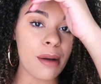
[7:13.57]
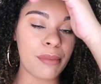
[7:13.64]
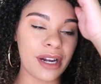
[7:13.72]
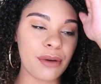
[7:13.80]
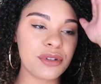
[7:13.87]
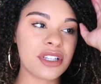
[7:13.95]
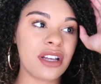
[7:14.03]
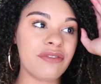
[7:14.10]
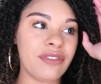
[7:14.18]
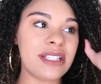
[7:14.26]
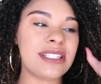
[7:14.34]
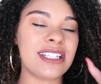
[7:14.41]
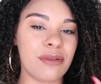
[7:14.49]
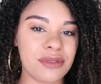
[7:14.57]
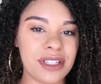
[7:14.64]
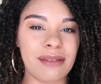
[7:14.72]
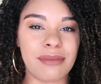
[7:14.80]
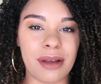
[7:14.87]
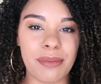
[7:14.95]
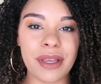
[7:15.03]
but I was convinced I was
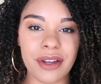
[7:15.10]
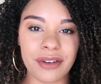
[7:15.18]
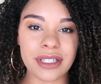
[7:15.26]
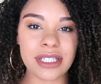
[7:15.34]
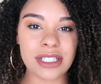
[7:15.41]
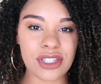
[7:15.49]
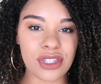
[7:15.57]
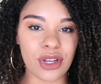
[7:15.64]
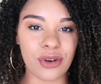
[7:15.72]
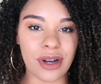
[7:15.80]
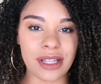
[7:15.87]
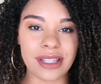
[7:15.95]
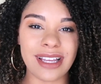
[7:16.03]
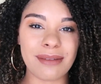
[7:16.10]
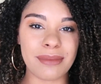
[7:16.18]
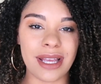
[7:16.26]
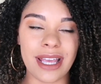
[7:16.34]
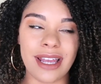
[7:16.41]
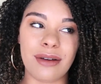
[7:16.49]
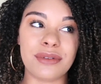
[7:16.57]
getting my period. So I think in
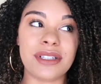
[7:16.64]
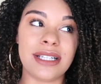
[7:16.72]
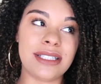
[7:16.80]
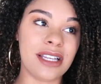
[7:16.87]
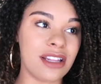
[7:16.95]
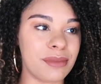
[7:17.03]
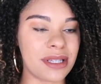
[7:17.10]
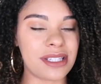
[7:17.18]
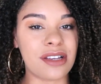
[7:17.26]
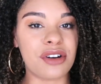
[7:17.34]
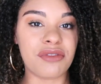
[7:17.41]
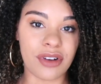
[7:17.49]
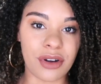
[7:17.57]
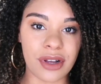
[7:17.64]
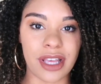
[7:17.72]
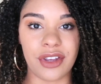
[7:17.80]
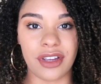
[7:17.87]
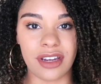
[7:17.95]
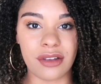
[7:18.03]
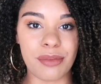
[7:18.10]
my head, I was like telling myself, okay,
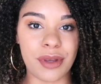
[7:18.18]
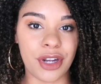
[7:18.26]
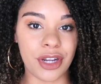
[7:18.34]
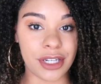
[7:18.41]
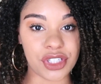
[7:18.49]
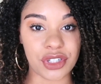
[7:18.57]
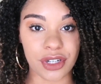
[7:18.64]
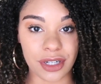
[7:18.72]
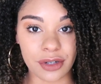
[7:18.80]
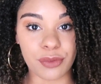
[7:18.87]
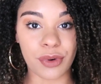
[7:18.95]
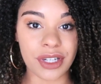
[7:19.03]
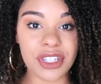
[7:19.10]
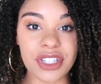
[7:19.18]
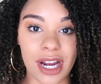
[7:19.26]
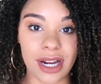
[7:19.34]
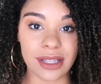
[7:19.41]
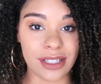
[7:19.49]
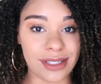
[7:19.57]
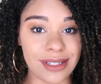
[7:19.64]
you're getting your period, you're gonna want
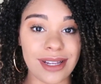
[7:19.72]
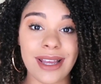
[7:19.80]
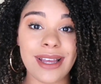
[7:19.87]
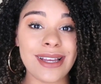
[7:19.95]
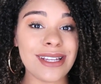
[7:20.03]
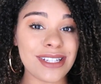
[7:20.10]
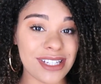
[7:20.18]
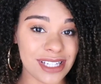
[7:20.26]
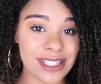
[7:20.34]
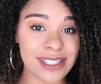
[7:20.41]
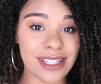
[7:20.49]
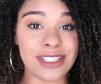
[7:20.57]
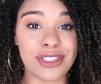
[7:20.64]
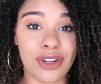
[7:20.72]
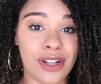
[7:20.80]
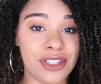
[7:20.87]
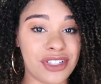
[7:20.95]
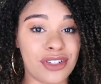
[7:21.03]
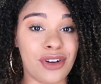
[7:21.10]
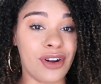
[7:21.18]
chocolate. Just
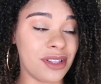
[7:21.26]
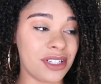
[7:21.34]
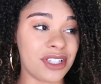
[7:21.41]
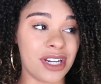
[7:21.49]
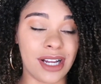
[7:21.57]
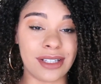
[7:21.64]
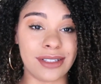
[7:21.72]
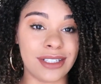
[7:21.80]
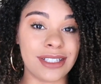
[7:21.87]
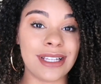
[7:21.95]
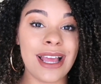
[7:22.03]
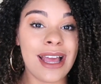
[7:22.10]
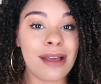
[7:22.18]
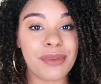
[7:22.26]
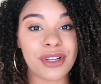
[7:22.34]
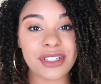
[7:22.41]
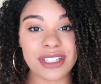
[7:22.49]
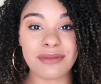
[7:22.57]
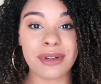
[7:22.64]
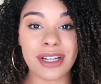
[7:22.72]
indulge in all the chocolate,
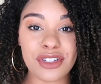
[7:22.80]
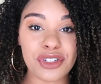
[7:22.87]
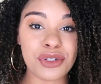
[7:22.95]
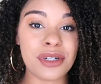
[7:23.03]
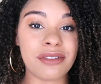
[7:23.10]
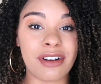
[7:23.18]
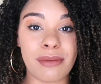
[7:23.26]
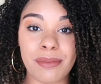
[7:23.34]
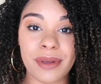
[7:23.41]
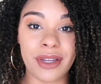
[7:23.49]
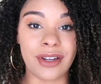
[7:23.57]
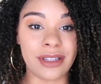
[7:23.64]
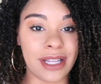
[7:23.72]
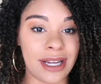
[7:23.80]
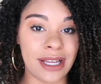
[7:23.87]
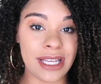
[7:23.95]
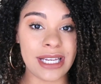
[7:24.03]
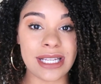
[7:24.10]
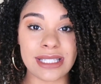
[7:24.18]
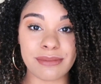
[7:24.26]
because that's what I do around my period. Like,
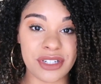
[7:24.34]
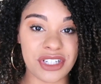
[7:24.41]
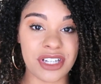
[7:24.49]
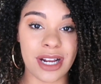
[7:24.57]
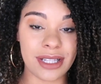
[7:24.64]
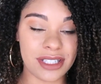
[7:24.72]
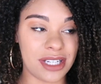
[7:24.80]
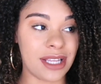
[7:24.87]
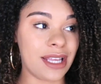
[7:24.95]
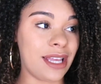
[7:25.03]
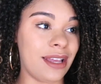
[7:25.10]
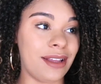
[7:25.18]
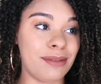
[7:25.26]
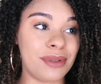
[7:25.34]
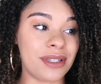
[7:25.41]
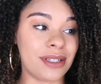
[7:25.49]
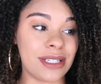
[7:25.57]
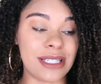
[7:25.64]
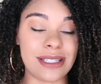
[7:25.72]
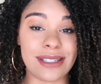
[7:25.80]
I eat as much chocolate as I can
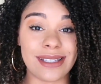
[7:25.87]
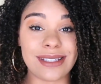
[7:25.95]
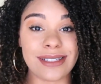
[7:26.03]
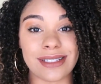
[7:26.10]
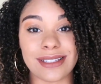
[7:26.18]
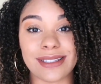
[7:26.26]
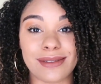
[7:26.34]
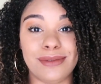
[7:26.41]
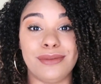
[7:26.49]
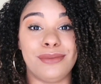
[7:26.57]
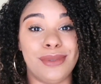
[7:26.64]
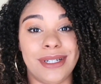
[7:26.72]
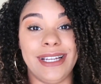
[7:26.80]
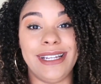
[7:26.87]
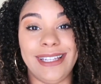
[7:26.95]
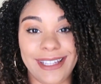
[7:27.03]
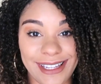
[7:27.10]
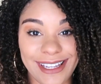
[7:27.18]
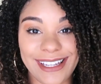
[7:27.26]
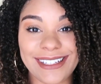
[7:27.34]
because that's just what I
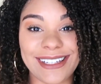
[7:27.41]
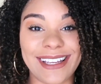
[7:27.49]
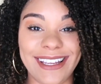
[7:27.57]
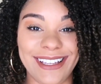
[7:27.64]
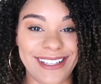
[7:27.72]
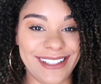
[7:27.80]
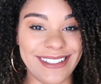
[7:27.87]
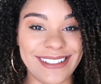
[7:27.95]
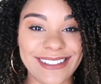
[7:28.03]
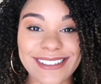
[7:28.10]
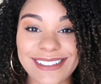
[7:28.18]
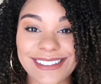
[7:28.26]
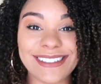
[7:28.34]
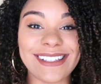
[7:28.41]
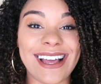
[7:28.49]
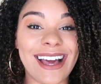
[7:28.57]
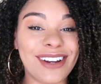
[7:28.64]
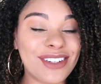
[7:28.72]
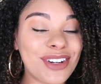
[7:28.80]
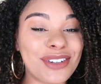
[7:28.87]
need. And
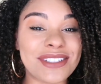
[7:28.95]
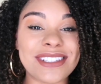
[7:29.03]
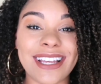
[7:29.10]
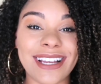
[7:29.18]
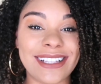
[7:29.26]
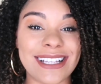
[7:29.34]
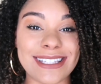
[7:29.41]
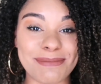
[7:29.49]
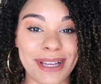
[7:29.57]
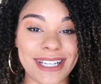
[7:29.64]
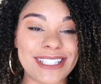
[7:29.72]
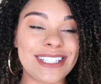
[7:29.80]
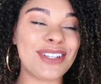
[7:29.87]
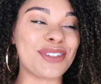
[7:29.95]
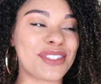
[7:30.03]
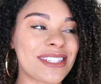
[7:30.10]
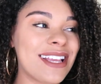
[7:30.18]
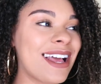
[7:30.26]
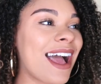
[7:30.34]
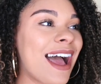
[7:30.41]
I don't know, it's like, that's my
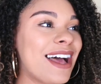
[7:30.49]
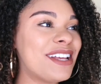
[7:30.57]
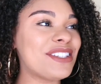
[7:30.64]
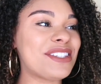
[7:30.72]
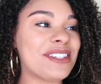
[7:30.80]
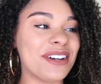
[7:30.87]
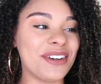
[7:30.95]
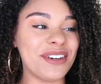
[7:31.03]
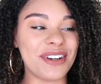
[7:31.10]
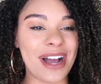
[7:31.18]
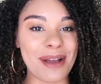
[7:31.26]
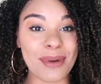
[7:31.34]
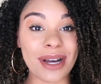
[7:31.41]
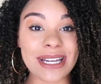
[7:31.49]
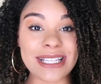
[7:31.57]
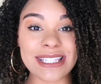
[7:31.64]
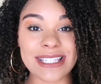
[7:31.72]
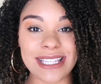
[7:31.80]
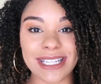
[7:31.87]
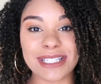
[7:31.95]
excuse. So I bought a
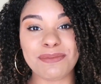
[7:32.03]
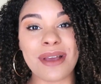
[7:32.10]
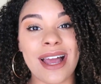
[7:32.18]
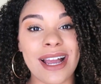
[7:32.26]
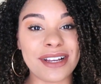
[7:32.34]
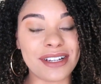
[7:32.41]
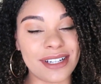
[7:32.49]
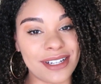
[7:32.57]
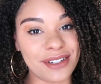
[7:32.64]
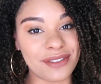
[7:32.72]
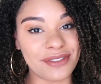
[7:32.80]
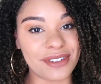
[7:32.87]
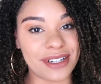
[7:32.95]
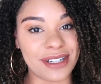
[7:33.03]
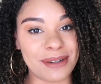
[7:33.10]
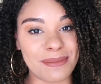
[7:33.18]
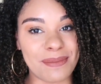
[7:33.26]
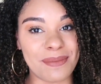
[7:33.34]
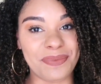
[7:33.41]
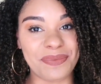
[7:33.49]
6-pack
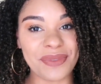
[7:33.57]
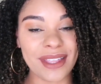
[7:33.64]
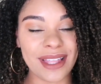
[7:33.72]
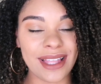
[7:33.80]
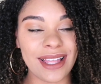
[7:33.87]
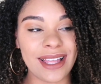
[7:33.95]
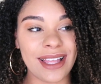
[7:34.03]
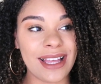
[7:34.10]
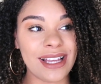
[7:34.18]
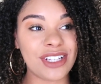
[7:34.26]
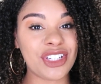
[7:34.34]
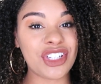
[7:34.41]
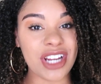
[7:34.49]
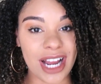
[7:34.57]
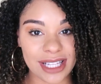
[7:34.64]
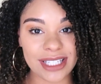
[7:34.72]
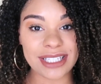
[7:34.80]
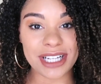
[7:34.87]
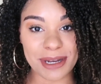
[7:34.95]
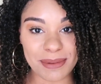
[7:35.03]
of
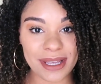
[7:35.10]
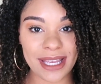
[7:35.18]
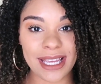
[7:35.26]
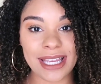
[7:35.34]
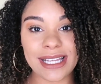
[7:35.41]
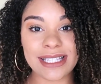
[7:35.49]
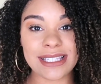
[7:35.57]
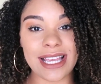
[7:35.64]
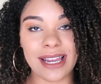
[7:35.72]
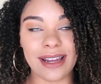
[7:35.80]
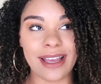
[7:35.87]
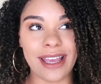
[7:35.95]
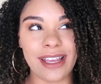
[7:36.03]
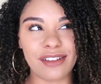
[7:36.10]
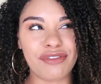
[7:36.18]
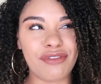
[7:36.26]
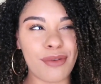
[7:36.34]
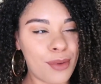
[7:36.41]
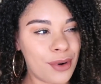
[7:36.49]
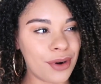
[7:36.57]
chocolate cupcakes, and I ate
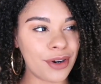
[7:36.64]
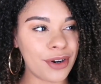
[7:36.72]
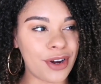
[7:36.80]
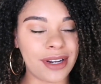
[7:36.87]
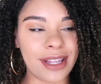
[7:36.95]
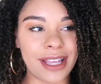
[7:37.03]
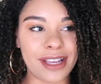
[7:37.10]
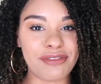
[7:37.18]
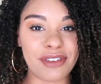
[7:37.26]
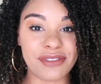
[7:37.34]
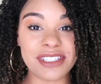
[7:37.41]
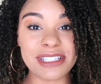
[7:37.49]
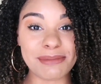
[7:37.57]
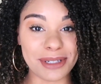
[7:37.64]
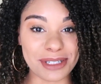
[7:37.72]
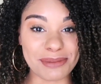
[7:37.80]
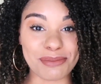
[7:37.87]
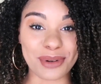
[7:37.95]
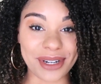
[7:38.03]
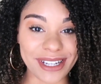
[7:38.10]
4 on like a
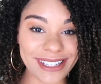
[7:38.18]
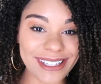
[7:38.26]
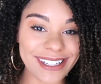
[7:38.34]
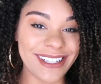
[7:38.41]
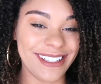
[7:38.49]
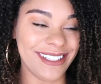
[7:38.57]
15-minute break,